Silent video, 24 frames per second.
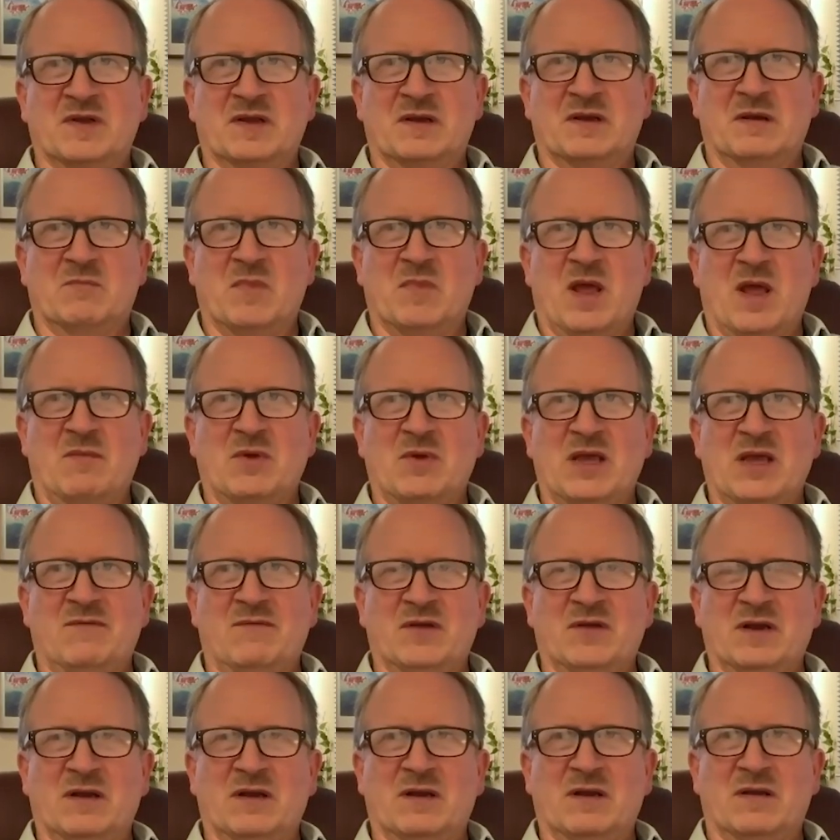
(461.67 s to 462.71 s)
And maybe
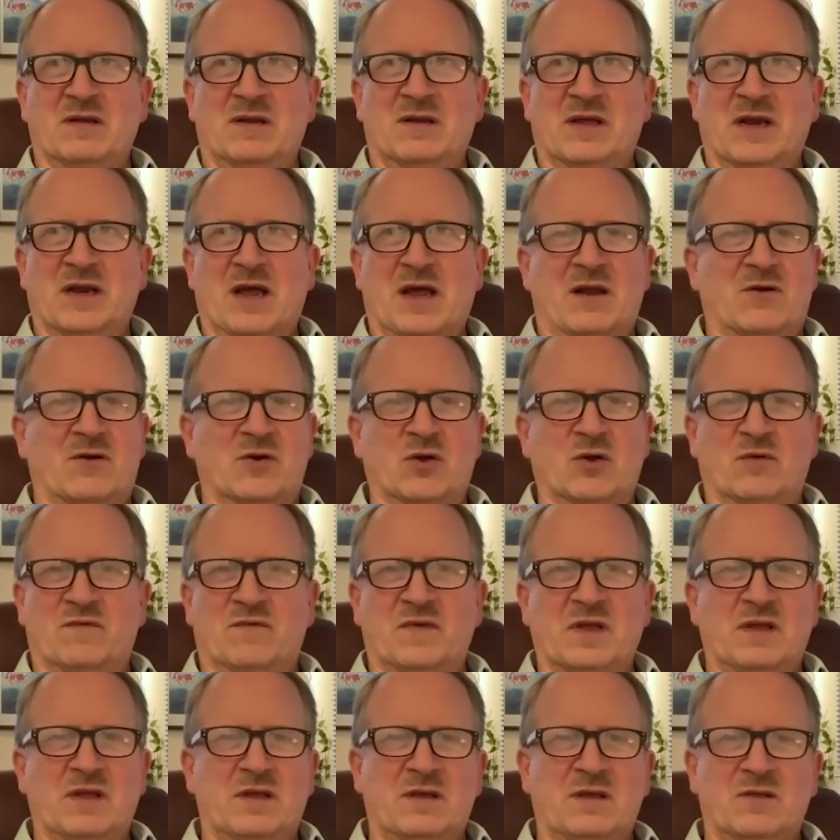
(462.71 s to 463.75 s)
even, and I don't know if
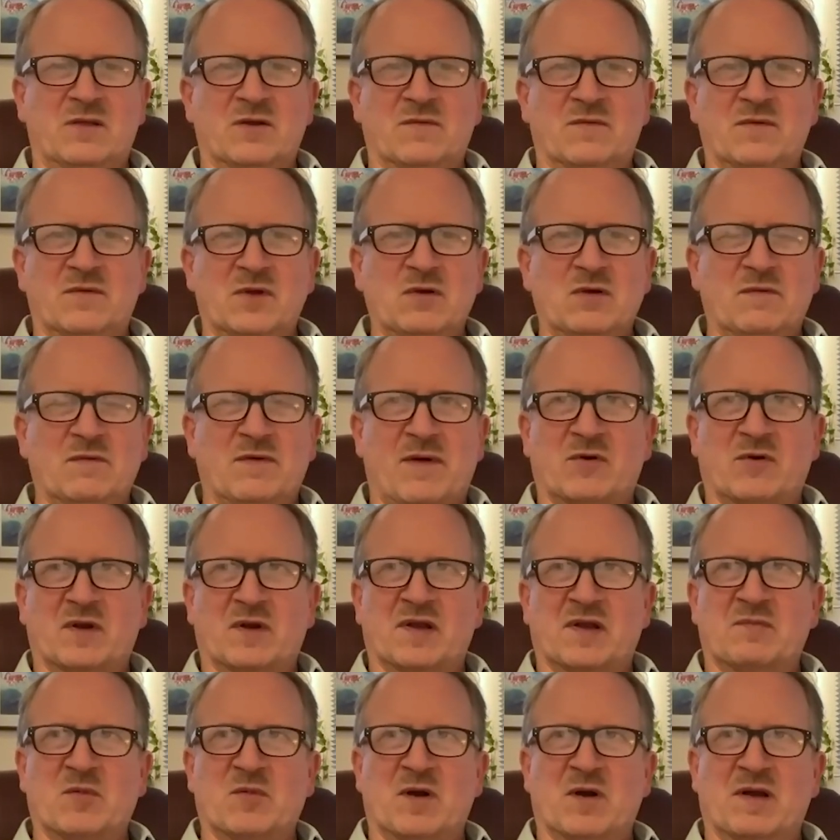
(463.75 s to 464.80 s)
either of you have ever
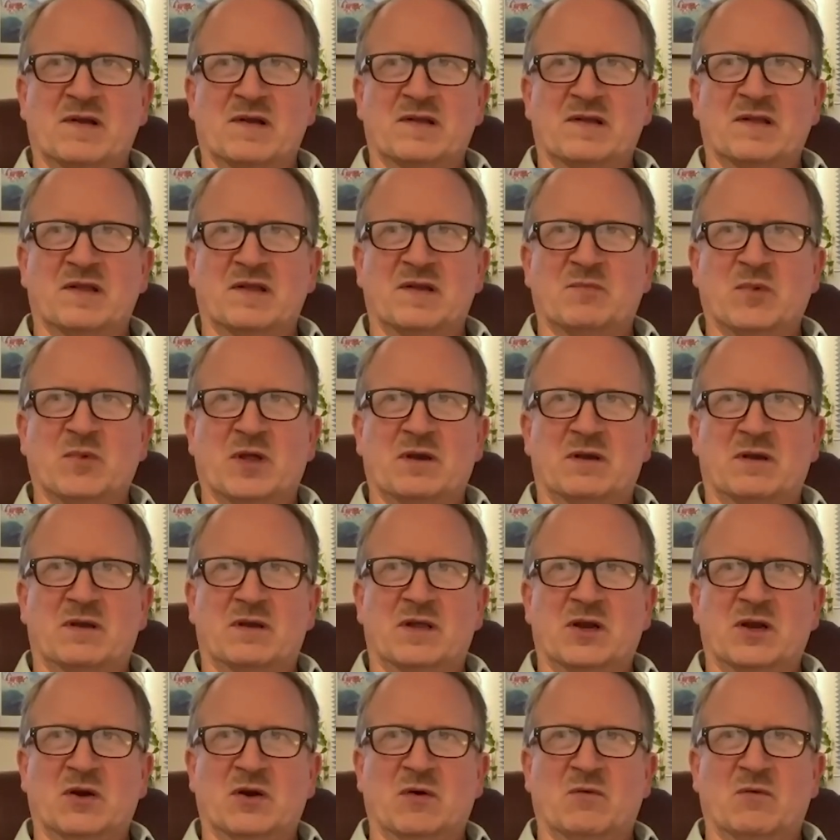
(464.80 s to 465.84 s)
experienced this, but
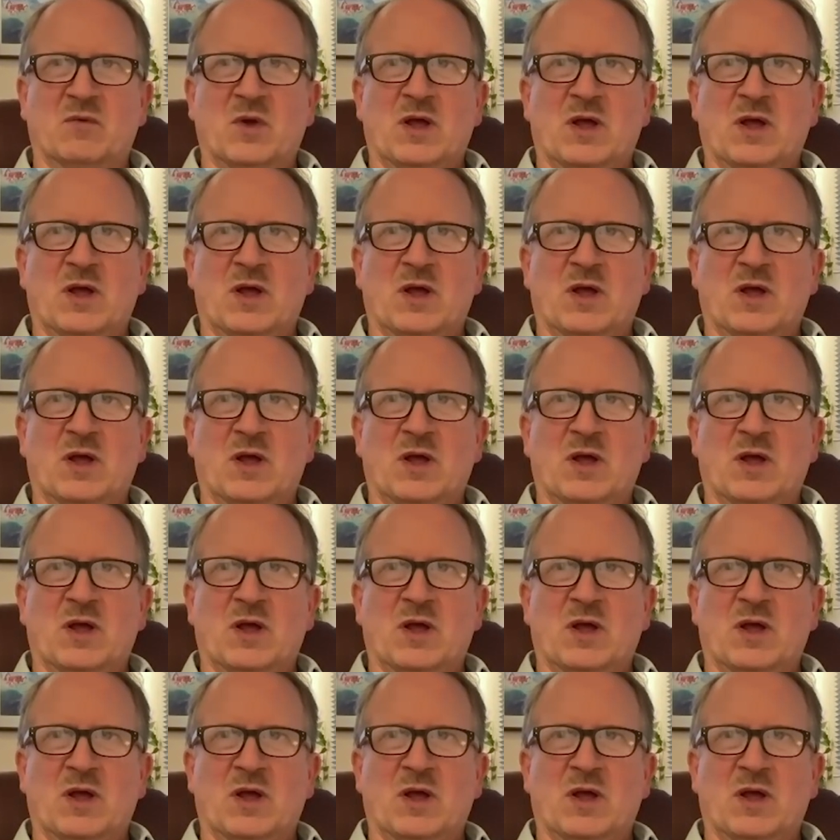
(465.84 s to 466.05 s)
you know,